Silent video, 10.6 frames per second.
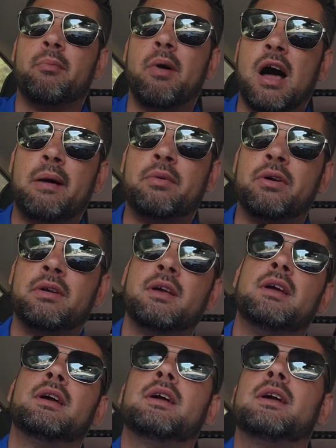from Auburn
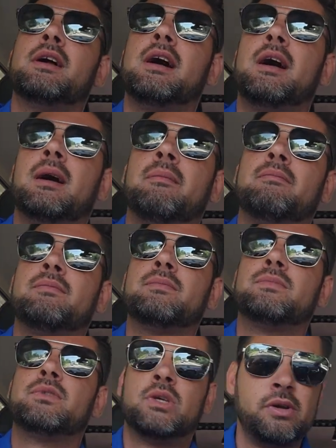
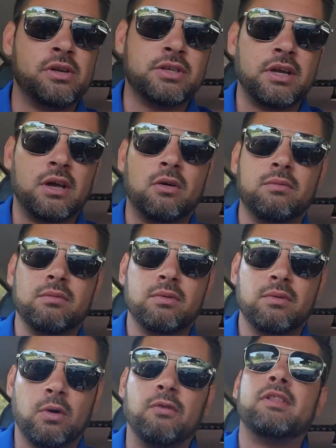2 years ago,
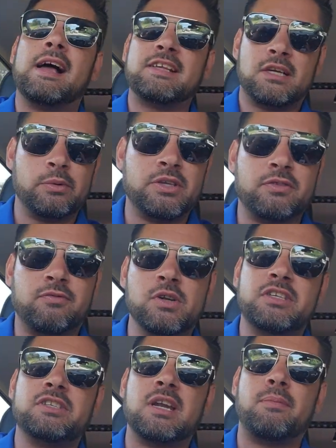or last year was his first
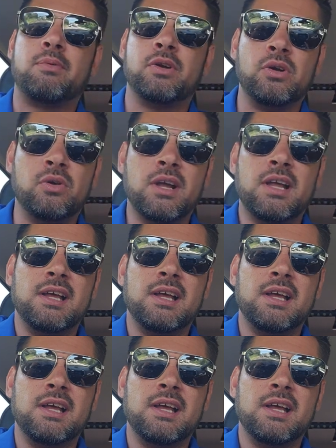season at Purdue.